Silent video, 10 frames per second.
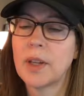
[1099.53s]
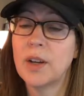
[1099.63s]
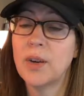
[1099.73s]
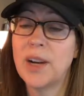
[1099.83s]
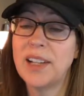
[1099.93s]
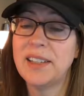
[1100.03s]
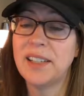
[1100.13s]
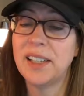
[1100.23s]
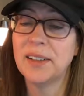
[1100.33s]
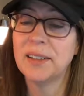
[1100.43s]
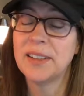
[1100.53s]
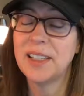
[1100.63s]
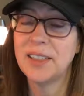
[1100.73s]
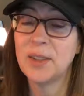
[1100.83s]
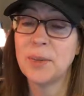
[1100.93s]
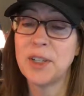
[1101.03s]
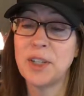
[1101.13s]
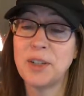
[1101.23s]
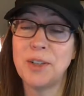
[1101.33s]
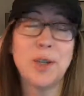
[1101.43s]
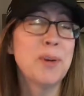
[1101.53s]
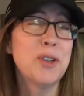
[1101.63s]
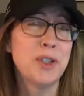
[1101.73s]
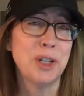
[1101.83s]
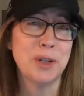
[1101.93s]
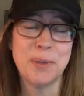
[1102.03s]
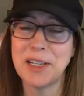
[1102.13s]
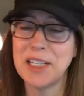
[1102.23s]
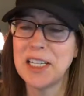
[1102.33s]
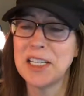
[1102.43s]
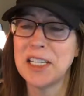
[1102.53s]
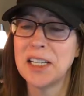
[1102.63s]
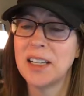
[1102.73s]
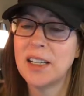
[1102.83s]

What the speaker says: Oh, I see. See, so much to learn about D&D.